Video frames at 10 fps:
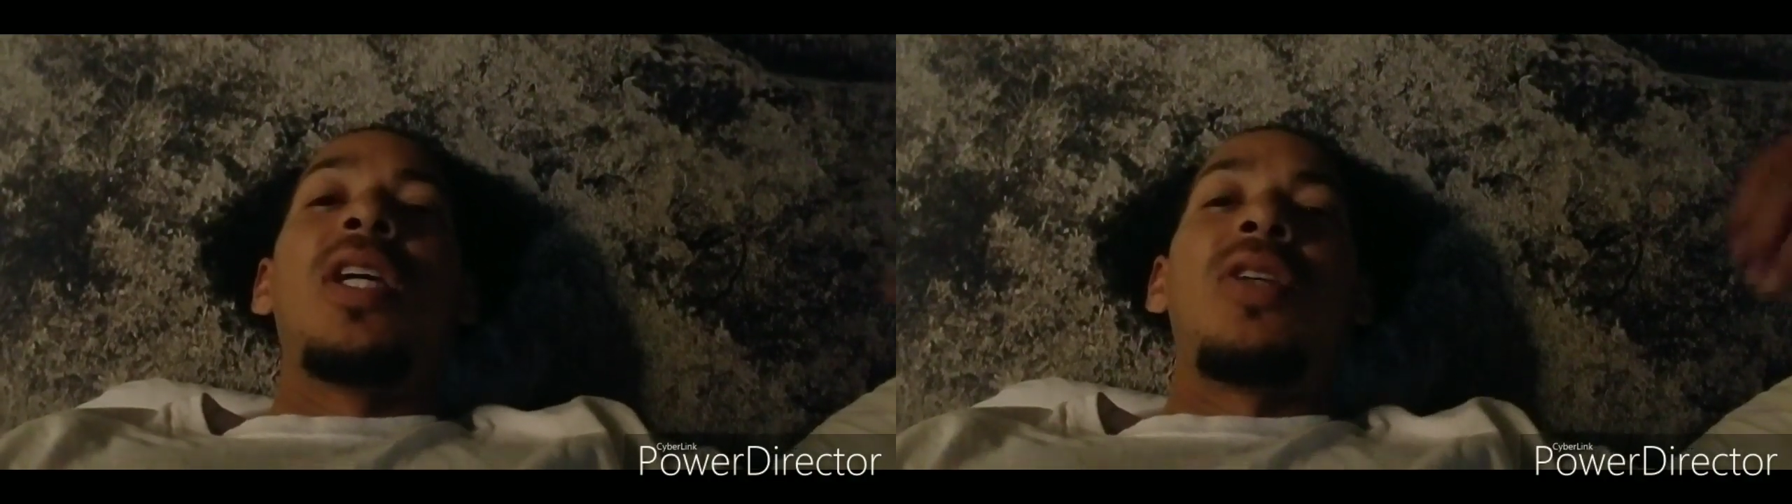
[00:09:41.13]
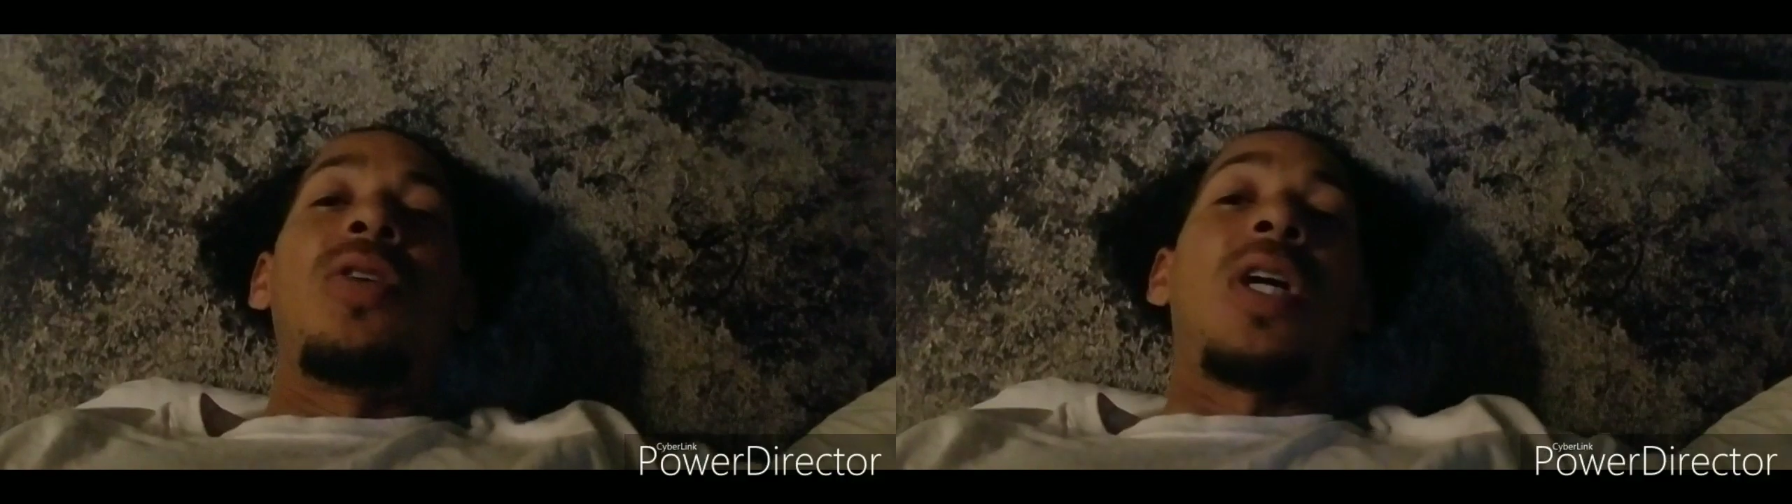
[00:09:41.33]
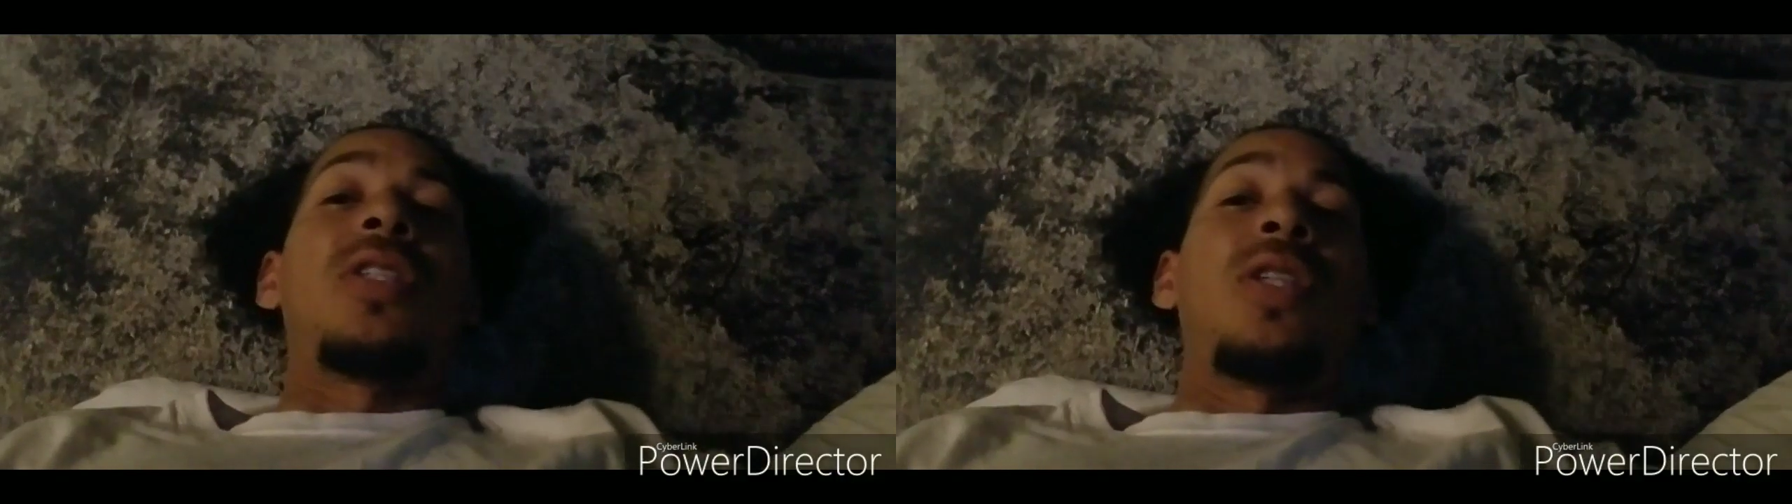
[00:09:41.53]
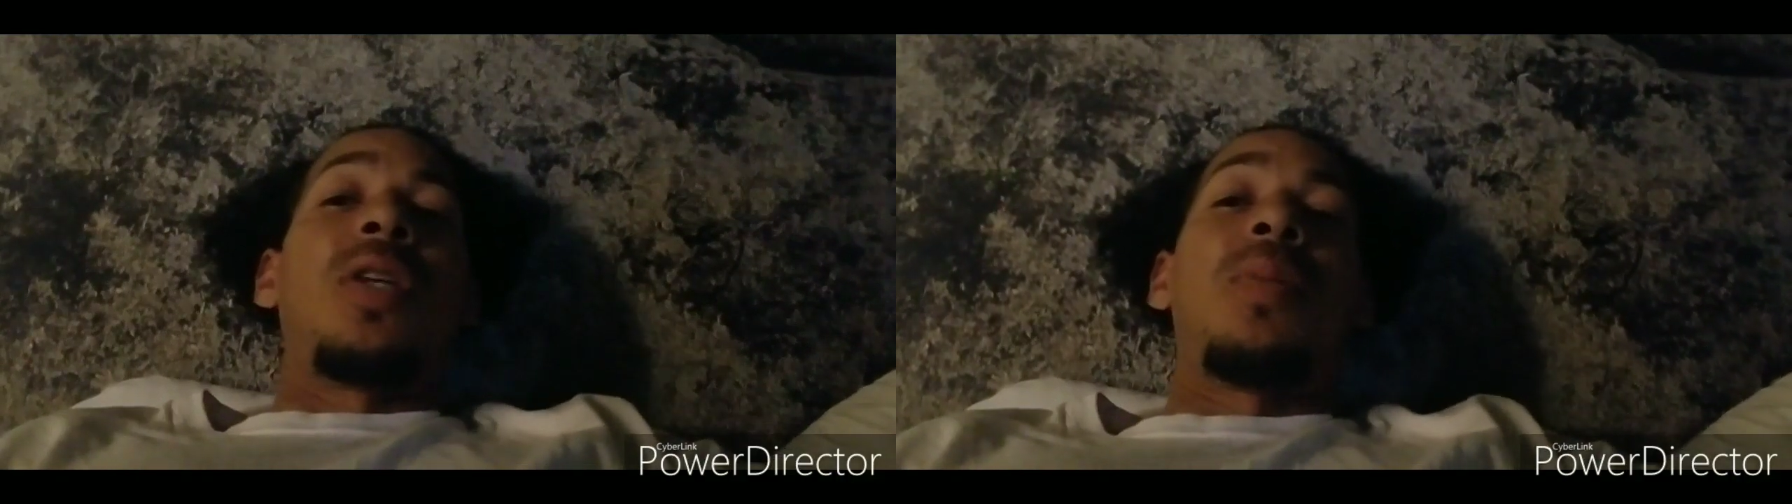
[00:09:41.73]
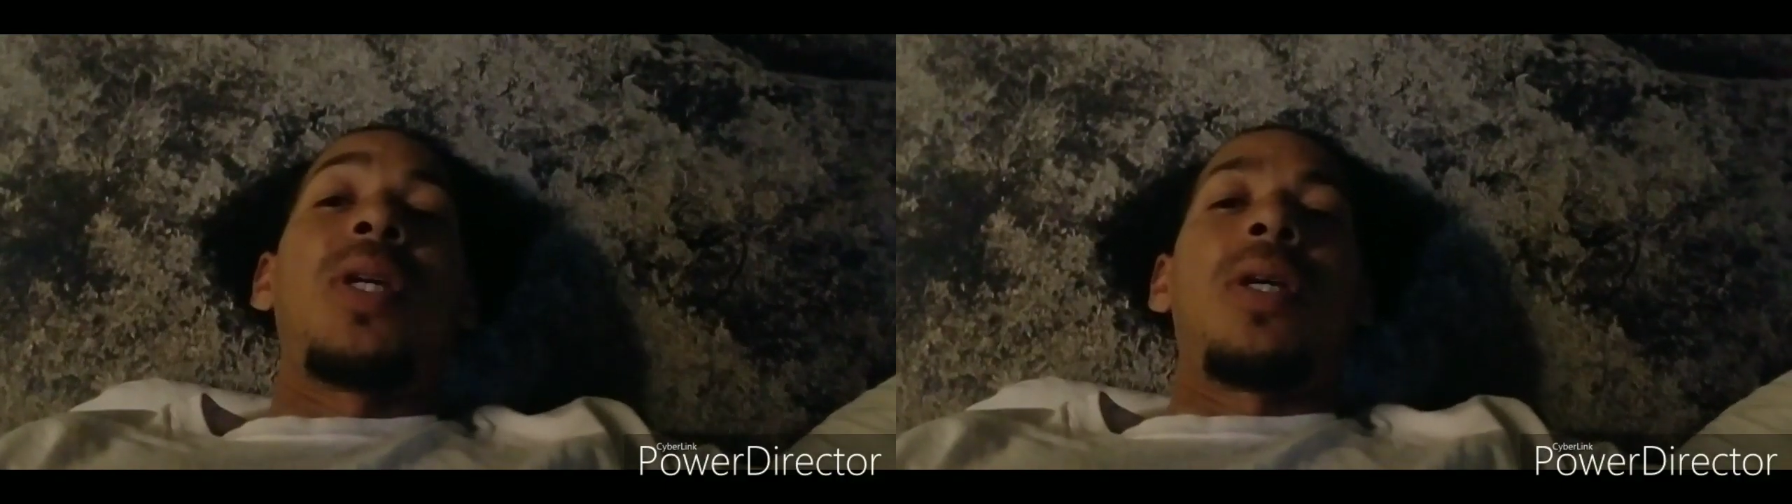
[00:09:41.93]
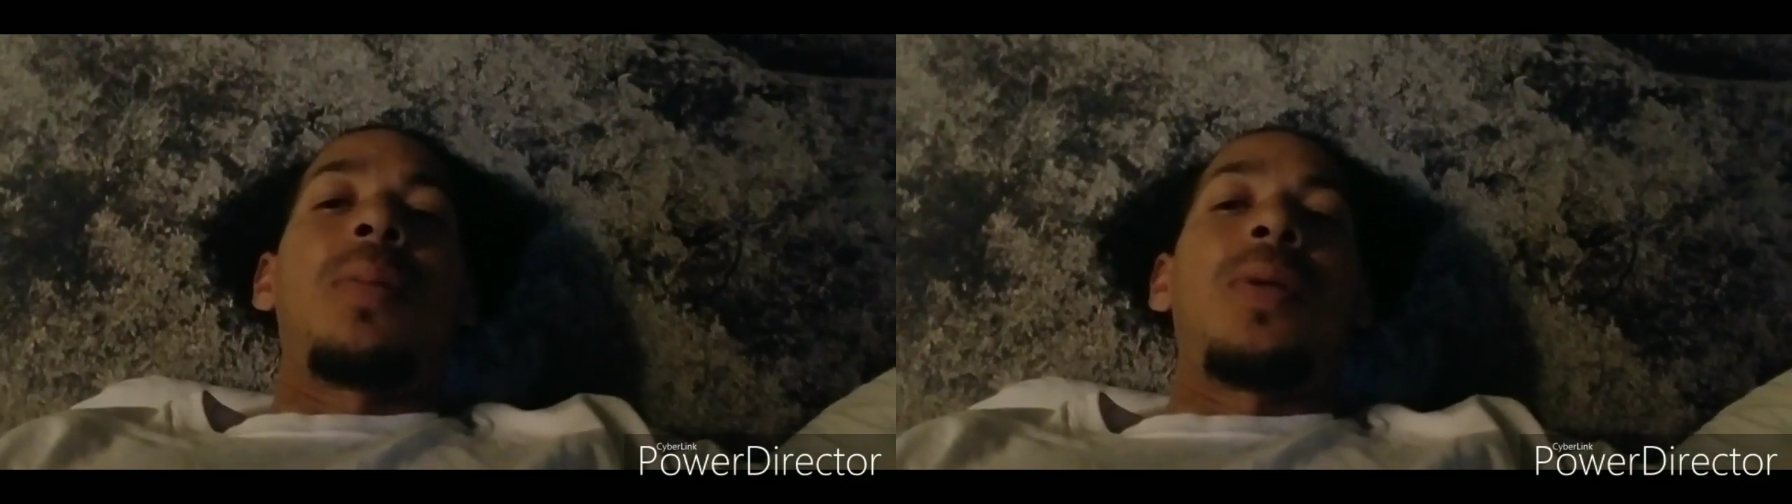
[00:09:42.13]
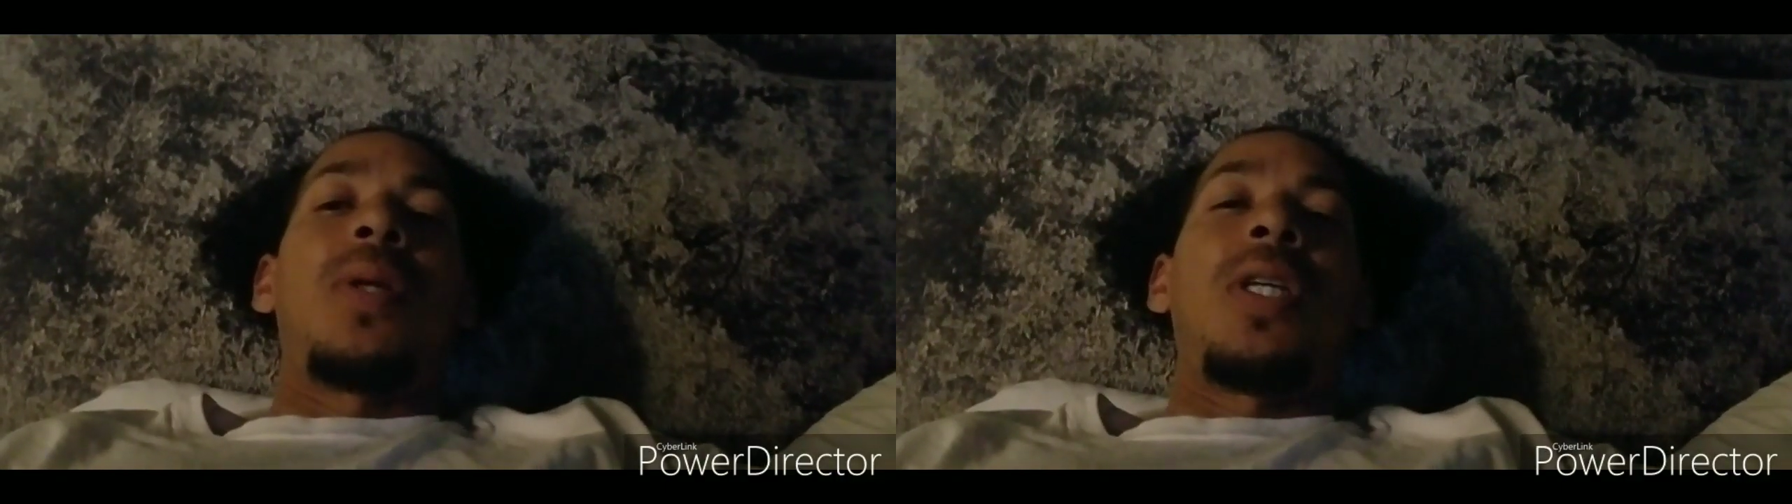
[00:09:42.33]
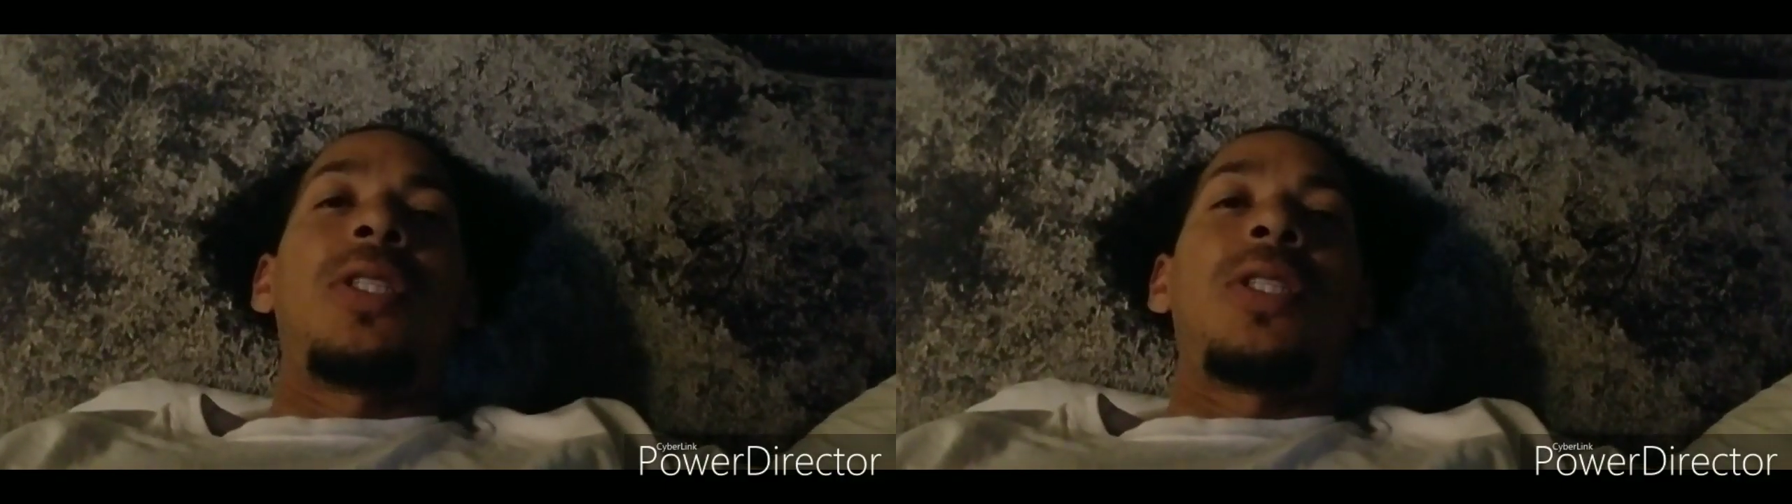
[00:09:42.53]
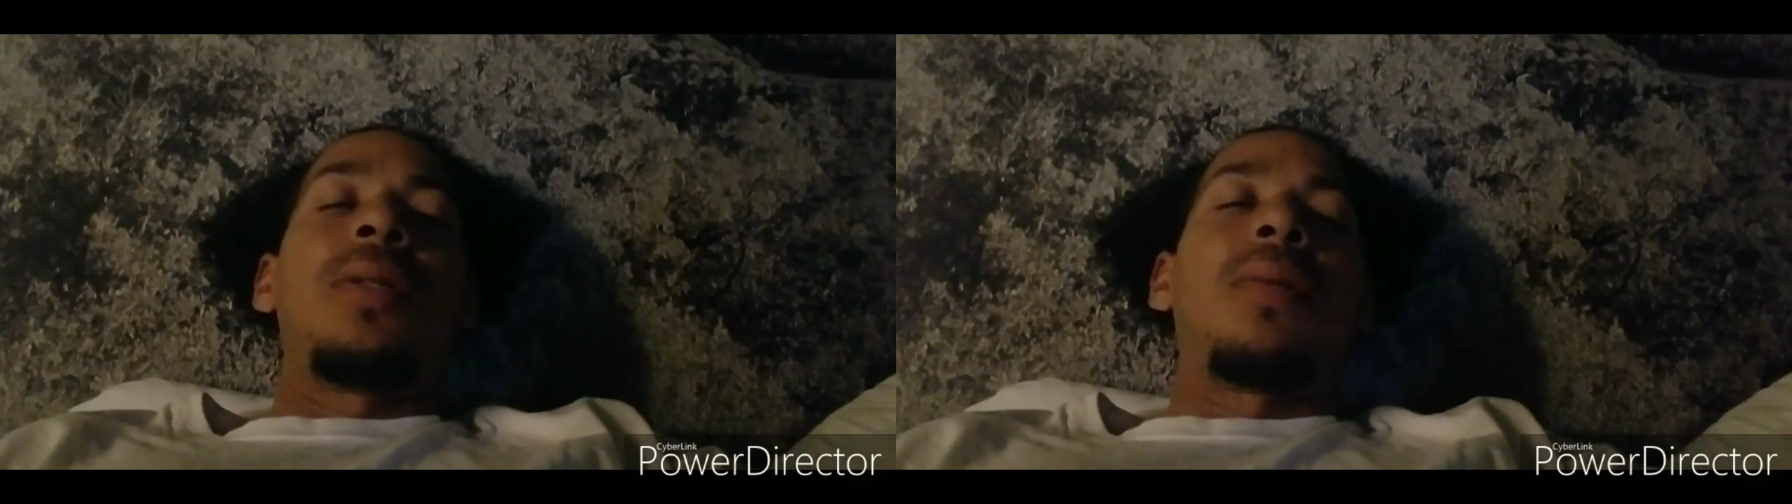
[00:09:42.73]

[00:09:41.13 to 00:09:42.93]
you got to your pickup location.